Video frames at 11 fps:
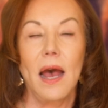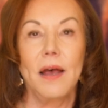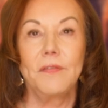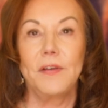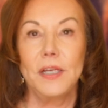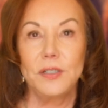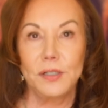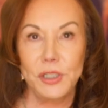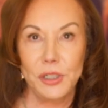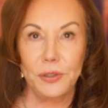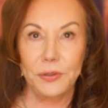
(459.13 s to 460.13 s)
of
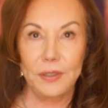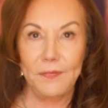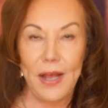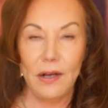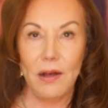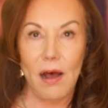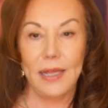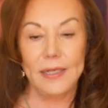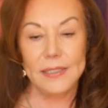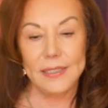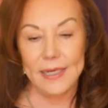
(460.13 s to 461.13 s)
adult children of
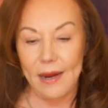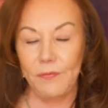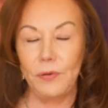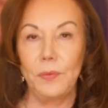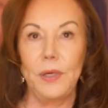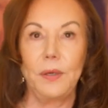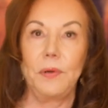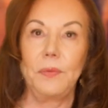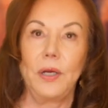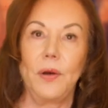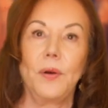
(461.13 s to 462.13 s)
alcoholics, and every week we
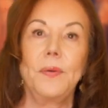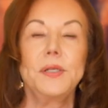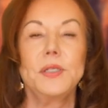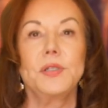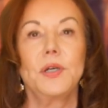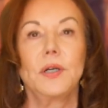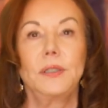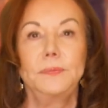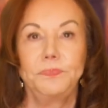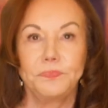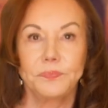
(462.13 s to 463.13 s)
would go around a
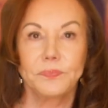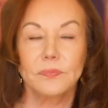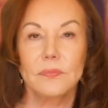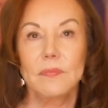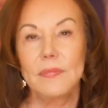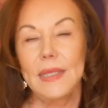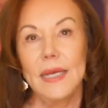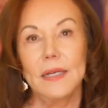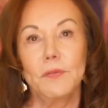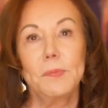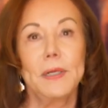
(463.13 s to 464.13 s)
circle
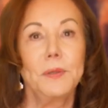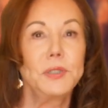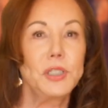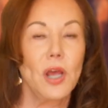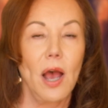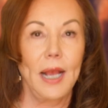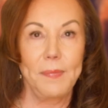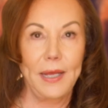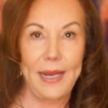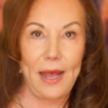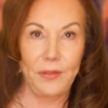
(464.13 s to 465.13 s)
and everybody would talk
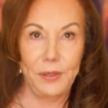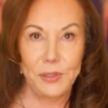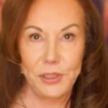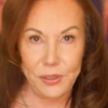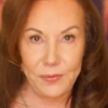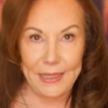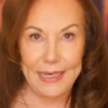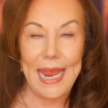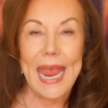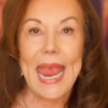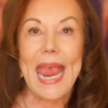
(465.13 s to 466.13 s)
about how they were doing.
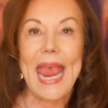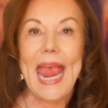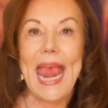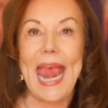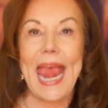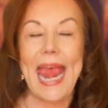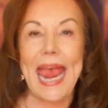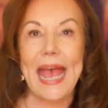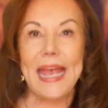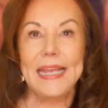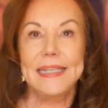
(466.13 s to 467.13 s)

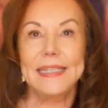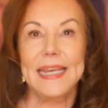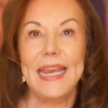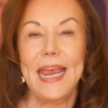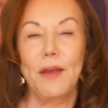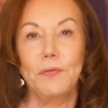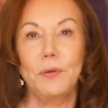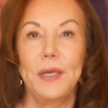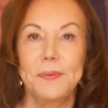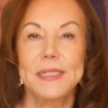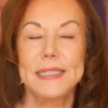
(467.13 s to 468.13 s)
And every
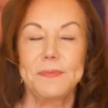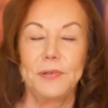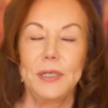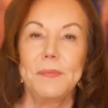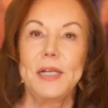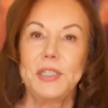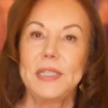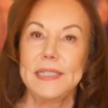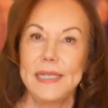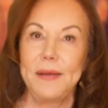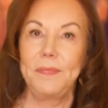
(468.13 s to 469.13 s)
week was pretty much the
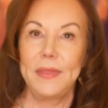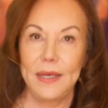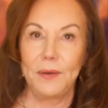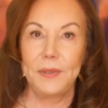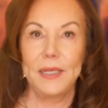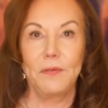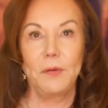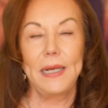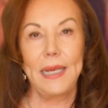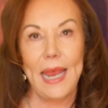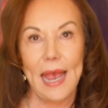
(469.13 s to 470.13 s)
same thing, with
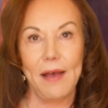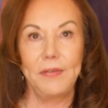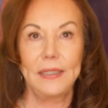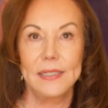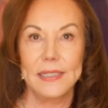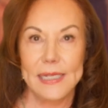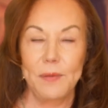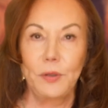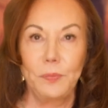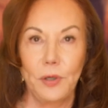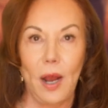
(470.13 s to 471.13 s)
everybody having the same
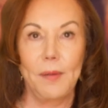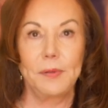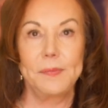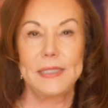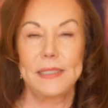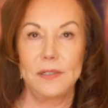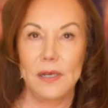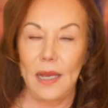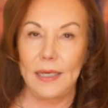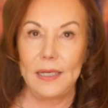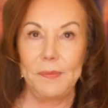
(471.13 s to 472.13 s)
old problems and
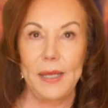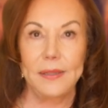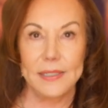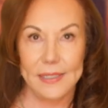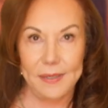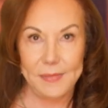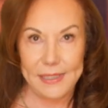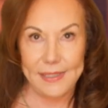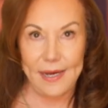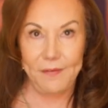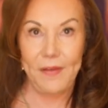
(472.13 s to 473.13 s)
talking about the same
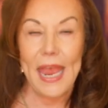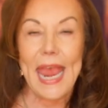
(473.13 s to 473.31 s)
stuff.